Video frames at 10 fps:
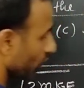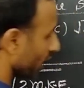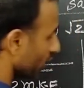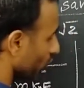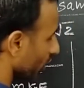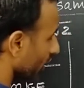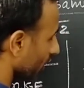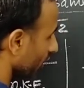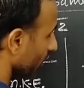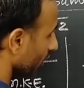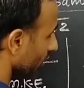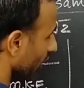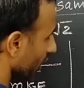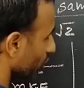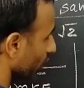1 unit
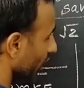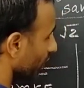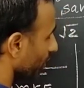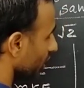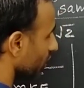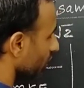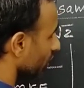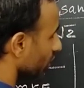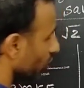and deuterium is